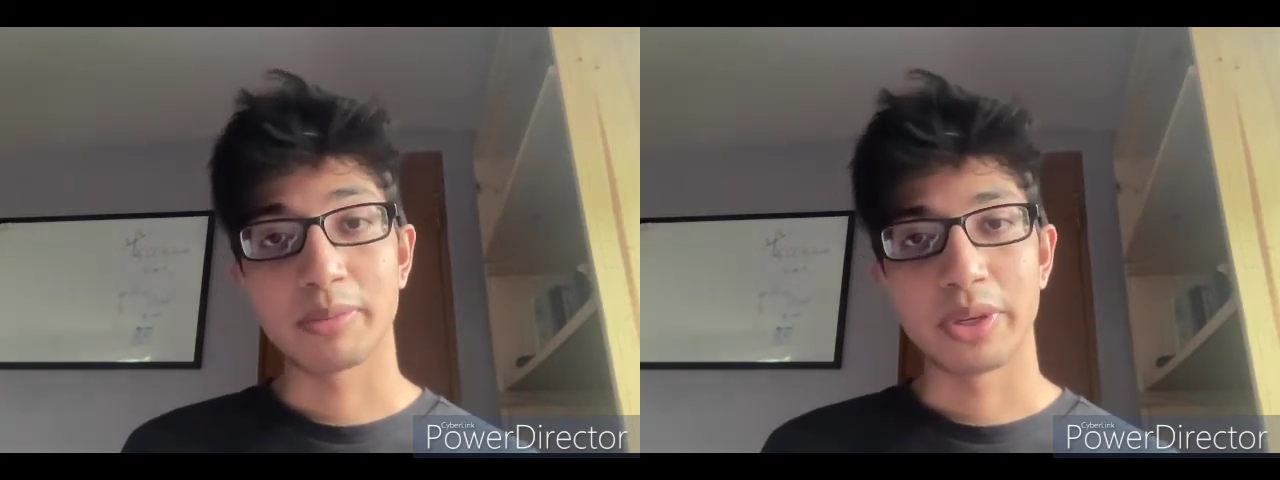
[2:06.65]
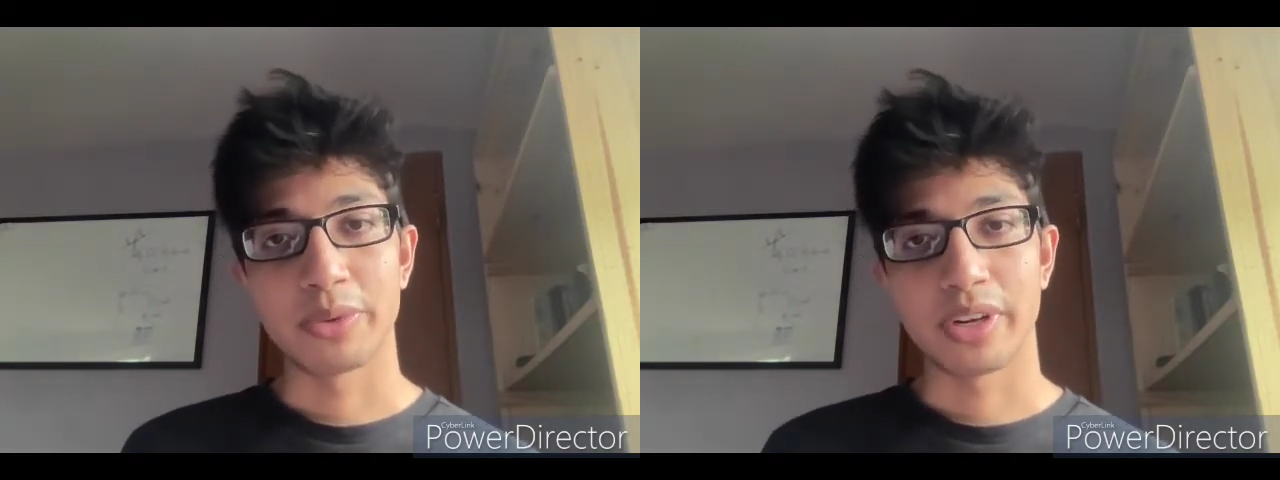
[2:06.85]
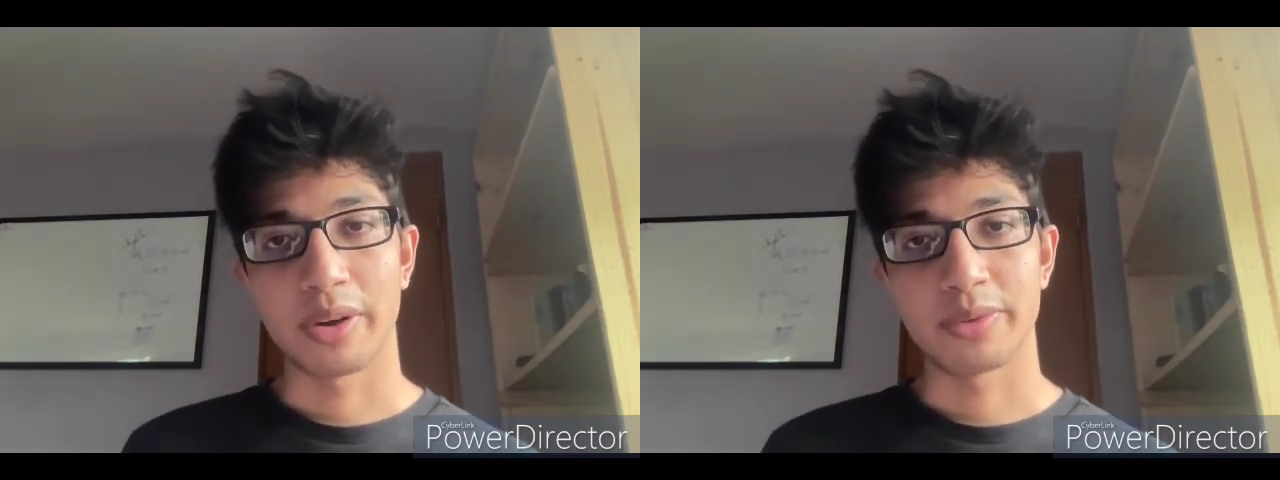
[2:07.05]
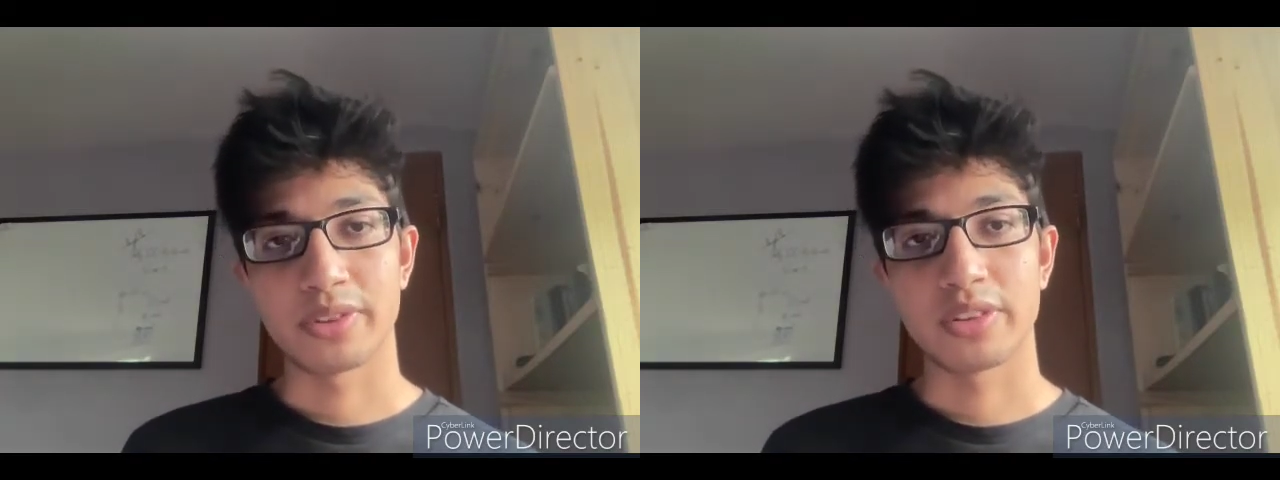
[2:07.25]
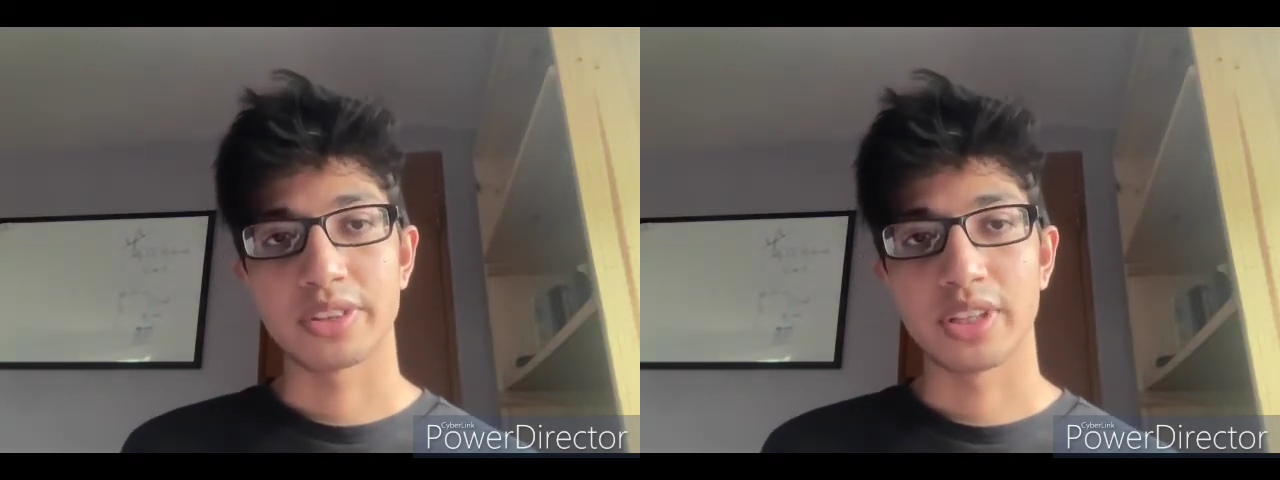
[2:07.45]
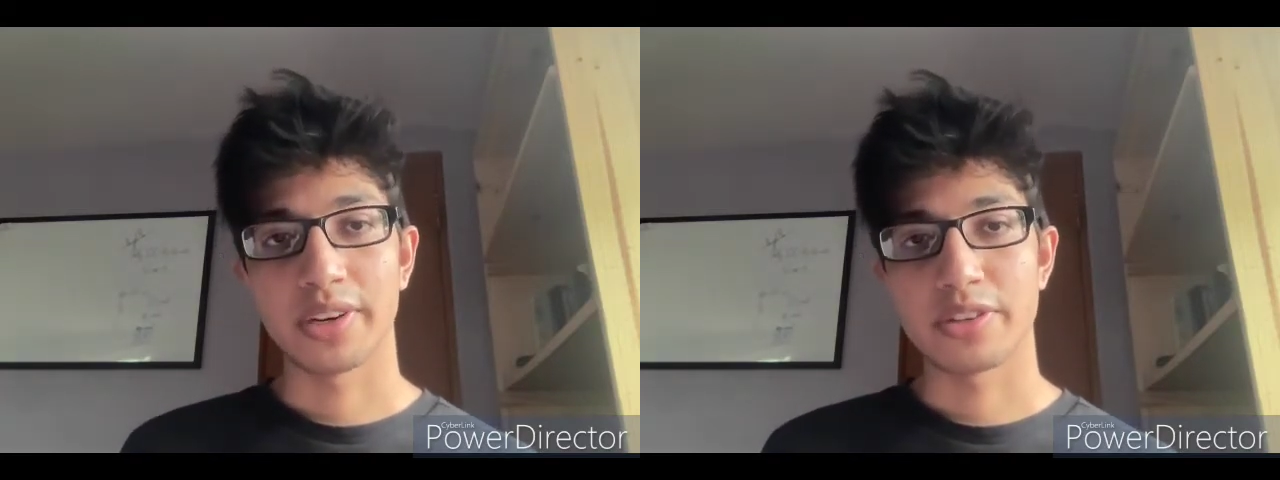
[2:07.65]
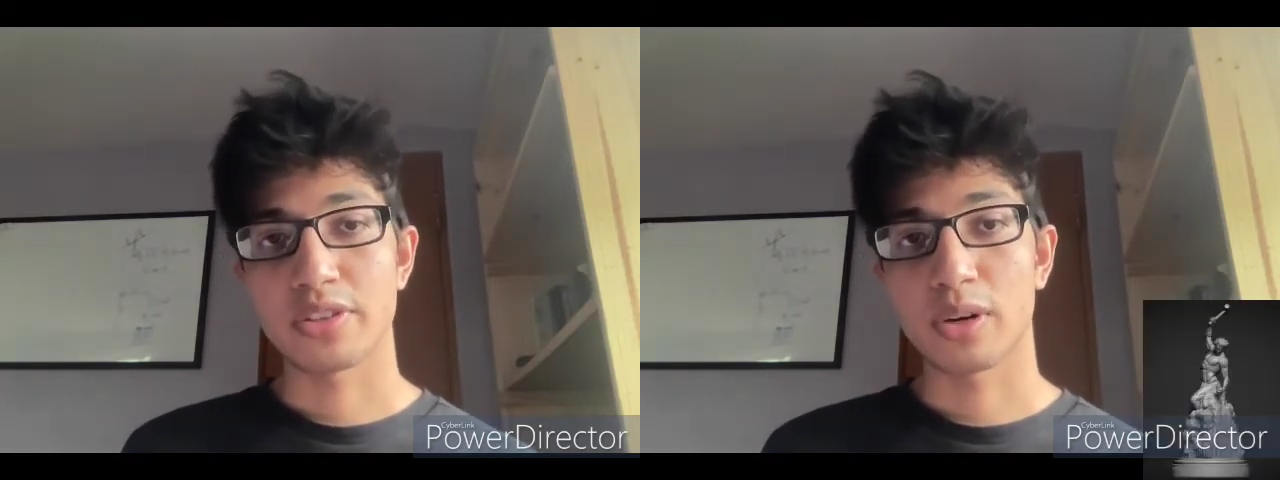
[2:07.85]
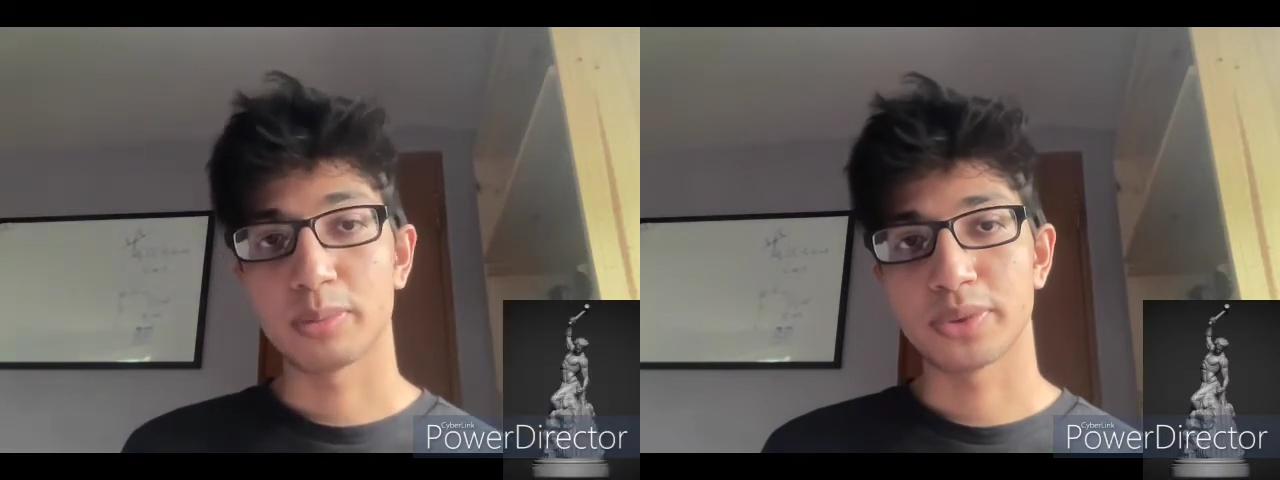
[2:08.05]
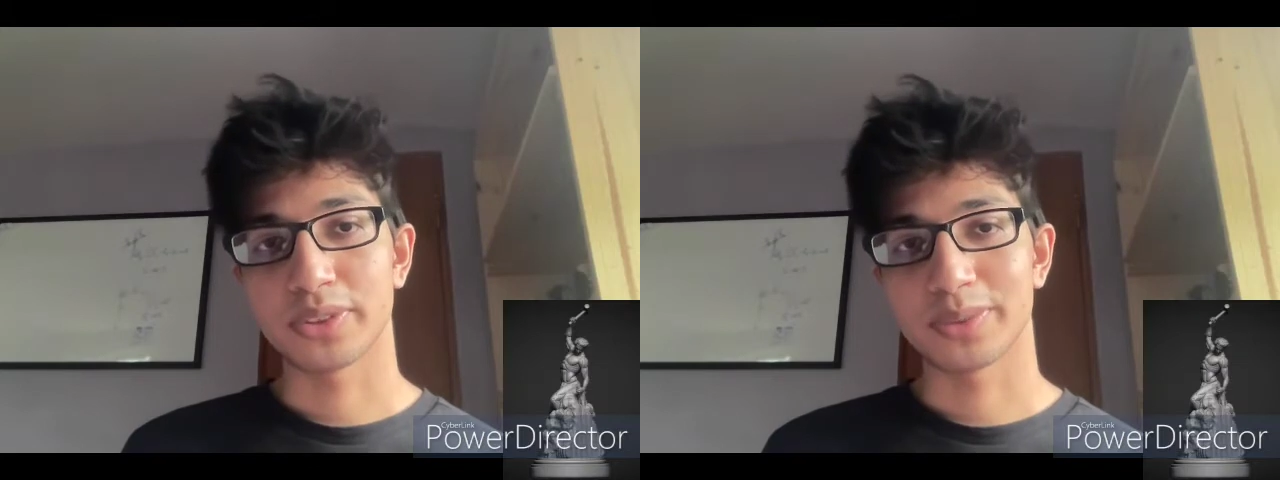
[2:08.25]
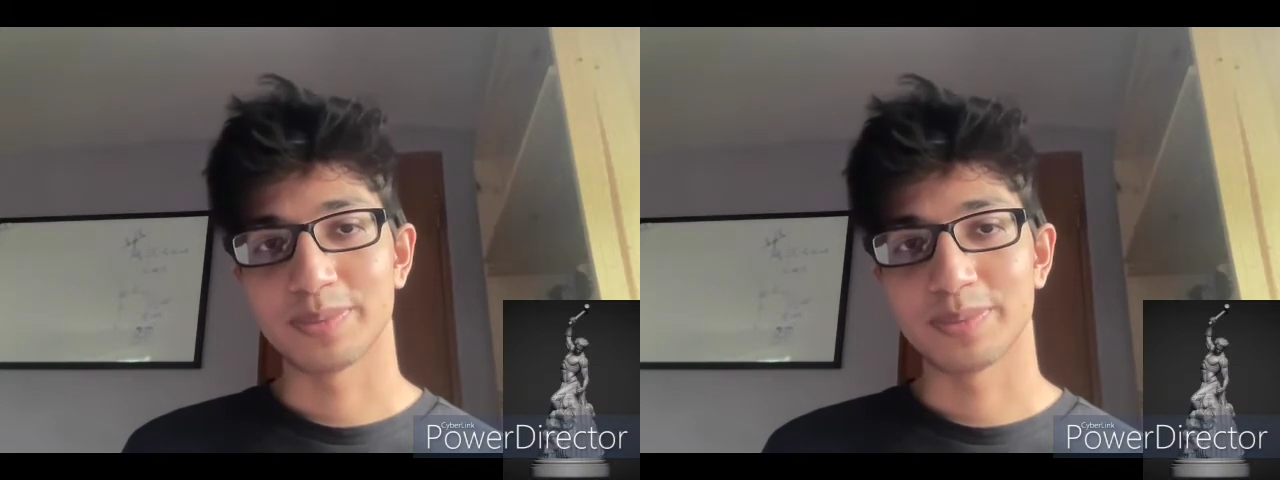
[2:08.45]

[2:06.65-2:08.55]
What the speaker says: me when I was looking at a sculpture.